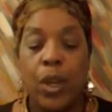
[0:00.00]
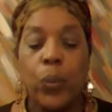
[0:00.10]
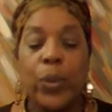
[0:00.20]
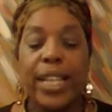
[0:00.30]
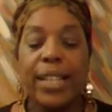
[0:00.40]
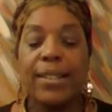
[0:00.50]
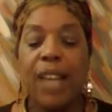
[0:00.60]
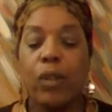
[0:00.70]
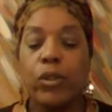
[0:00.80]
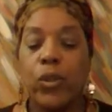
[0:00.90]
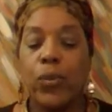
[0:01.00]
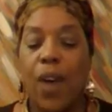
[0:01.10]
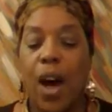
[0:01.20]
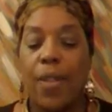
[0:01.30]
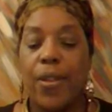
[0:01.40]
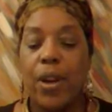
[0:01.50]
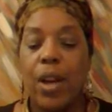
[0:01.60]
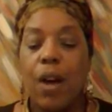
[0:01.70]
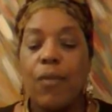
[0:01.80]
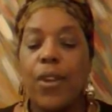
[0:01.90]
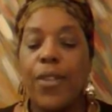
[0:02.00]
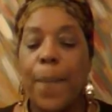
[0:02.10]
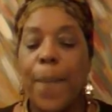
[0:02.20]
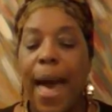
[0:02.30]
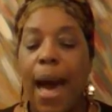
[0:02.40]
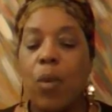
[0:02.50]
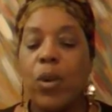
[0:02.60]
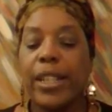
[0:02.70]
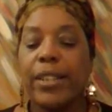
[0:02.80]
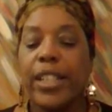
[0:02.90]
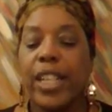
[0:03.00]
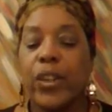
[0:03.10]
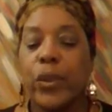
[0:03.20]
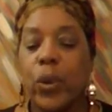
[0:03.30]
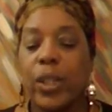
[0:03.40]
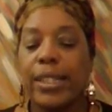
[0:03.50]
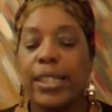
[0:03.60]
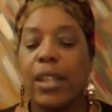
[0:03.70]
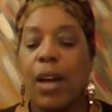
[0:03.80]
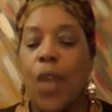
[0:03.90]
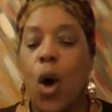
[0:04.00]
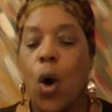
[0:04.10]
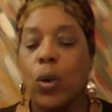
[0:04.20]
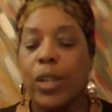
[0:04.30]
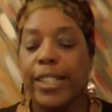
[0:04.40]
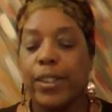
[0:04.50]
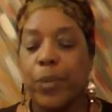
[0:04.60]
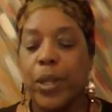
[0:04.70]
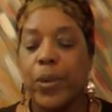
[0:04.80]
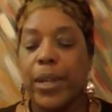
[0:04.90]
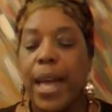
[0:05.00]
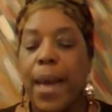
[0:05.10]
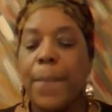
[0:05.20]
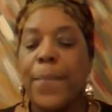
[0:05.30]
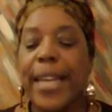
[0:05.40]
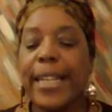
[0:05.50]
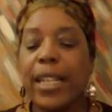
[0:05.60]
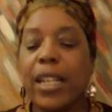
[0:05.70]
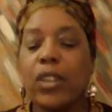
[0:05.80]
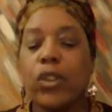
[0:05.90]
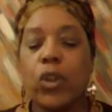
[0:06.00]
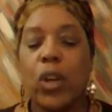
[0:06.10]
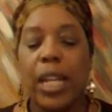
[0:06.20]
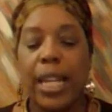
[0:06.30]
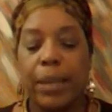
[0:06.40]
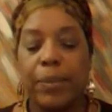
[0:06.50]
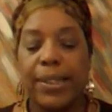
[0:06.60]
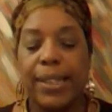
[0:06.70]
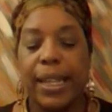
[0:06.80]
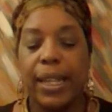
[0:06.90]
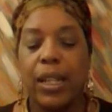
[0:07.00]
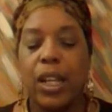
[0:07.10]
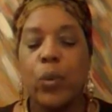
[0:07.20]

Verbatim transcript: We exalt you, Father, for the power and the anointing of the Holy Spirit, making us your lampstand.